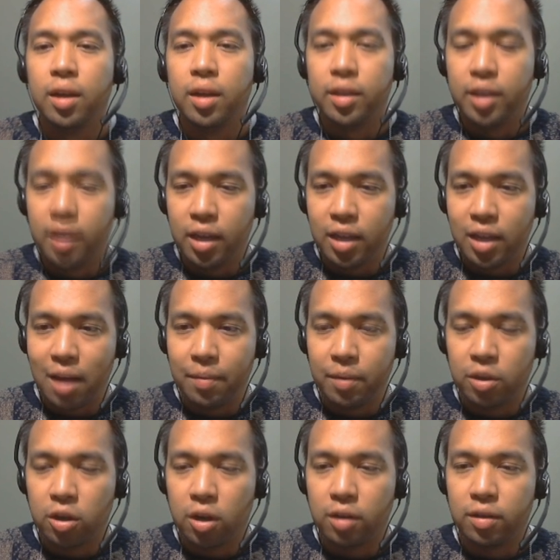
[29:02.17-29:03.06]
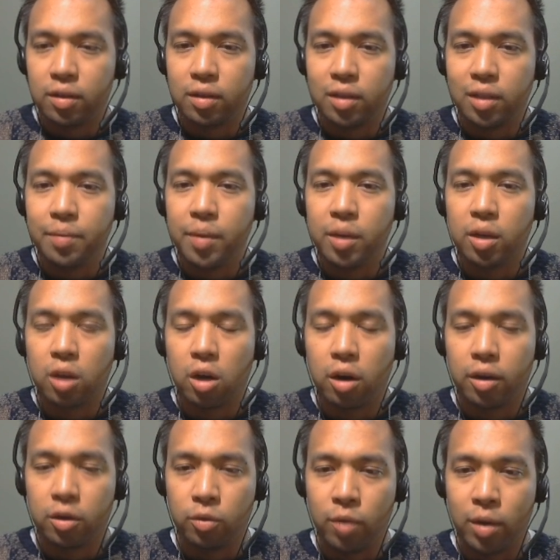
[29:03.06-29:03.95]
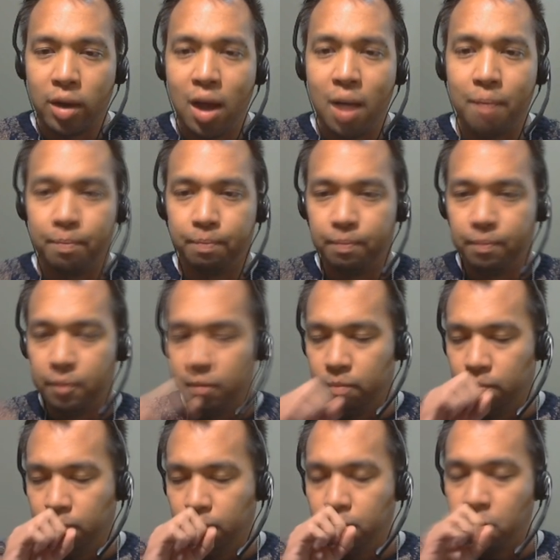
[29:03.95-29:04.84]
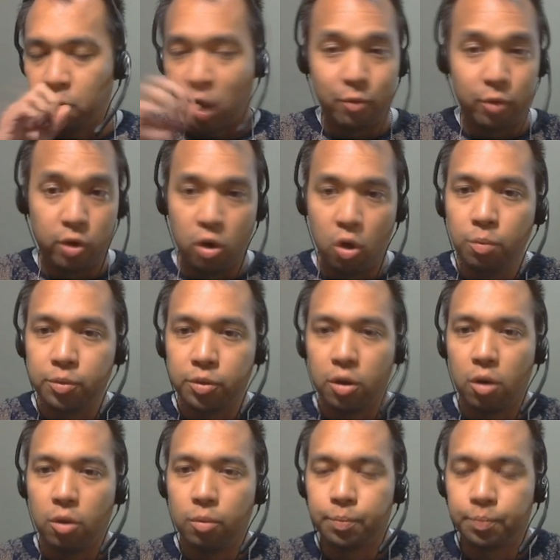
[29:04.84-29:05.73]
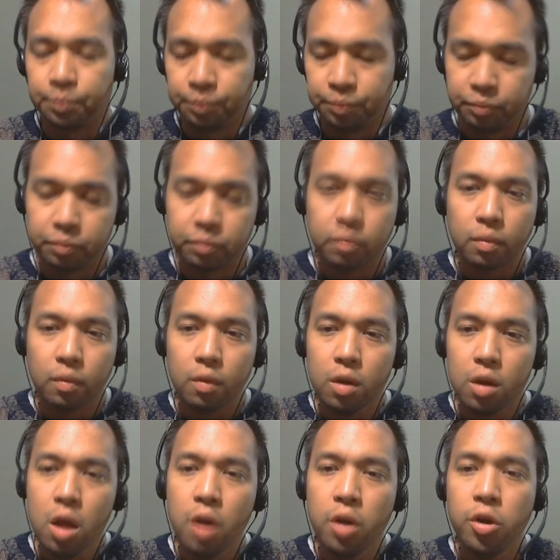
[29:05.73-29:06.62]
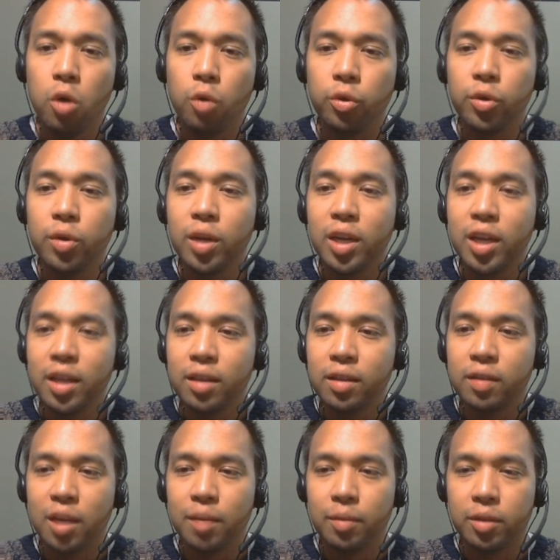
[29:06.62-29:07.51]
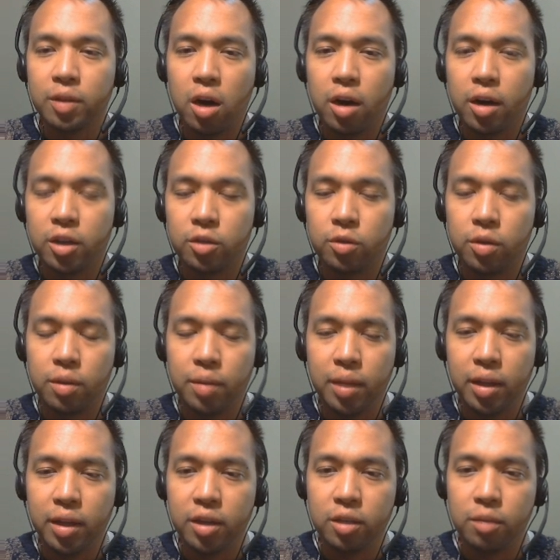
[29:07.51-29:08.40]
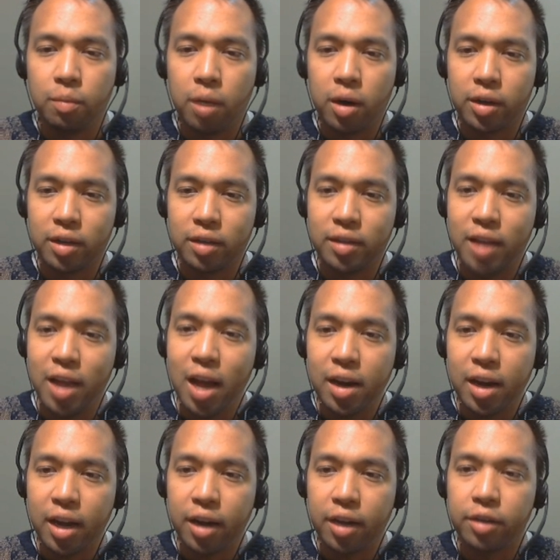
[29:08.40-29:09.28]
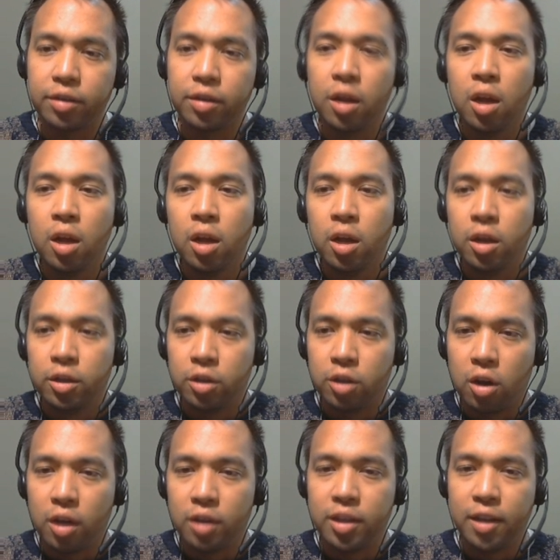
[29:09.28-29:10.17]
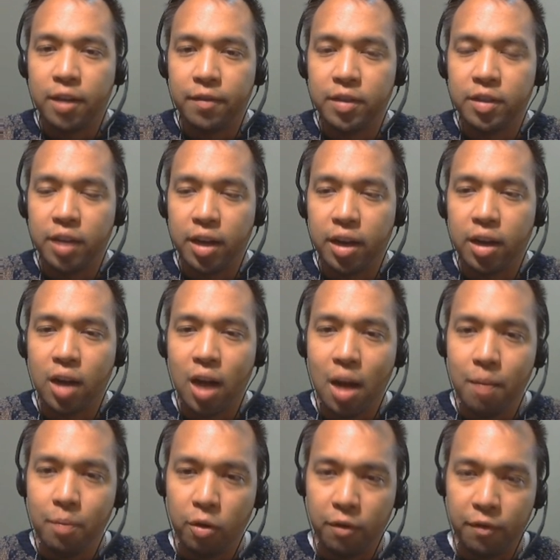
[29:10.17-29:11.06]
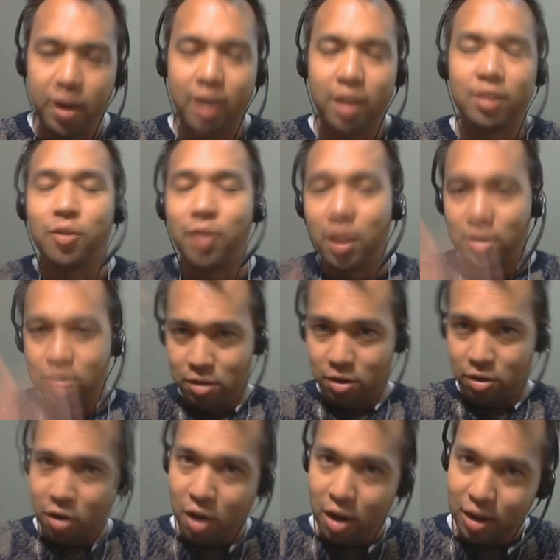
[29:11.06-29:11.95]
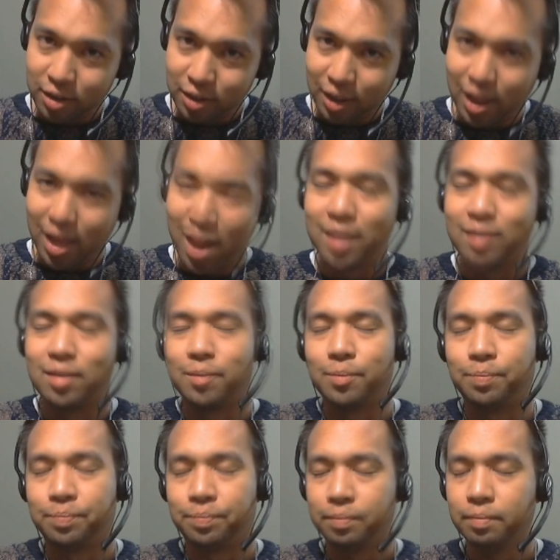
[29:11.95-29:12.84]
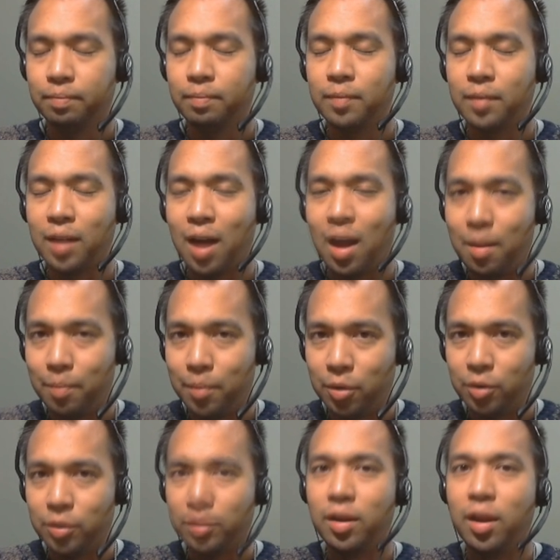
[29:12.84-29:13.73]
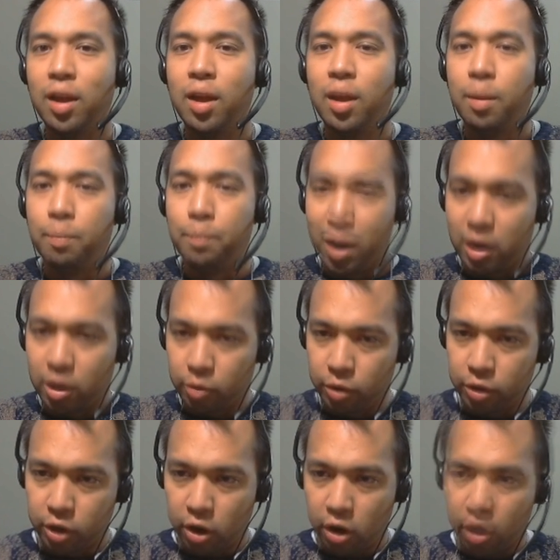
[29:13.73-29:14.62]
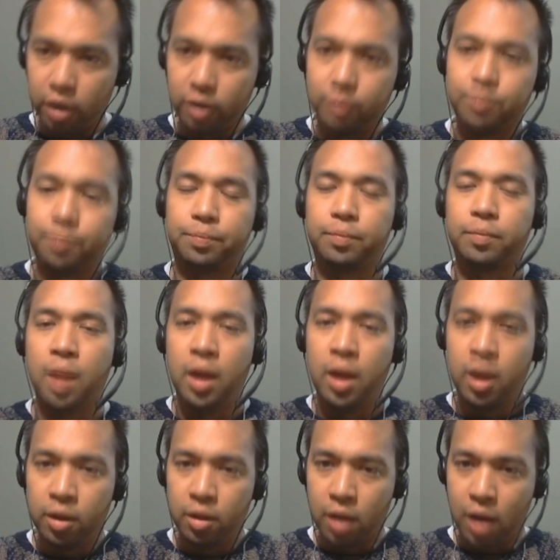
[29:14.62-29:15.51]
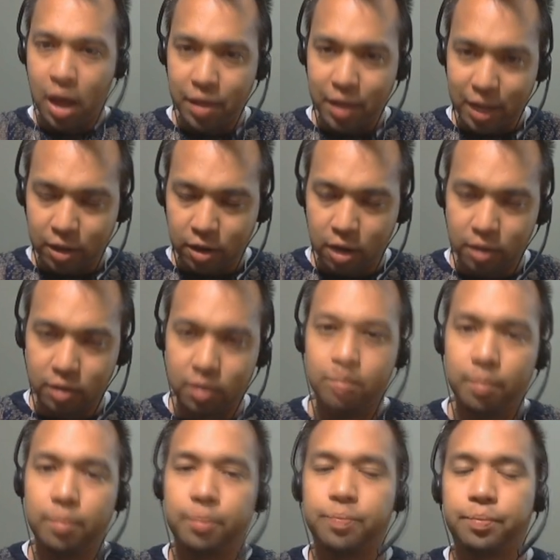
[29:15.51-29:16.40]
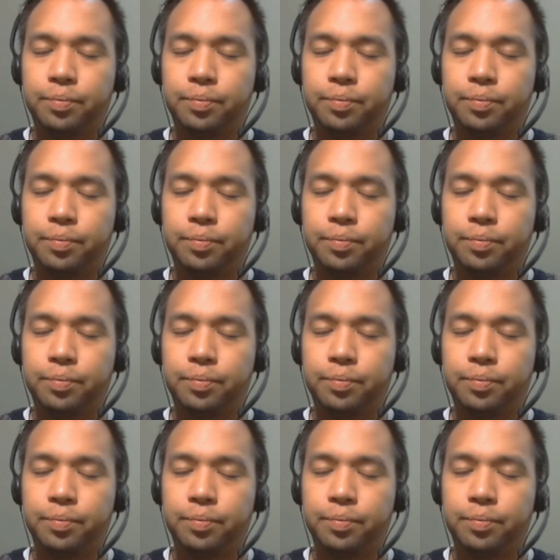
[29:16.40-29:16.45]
Taking damage causes a sleeping target to wake up. I would hope so. Note, you can hit disabled targets with abilities marked as detonators to cause devastating combo effects. Okay, so the cross-class combos make a return. That's awesome.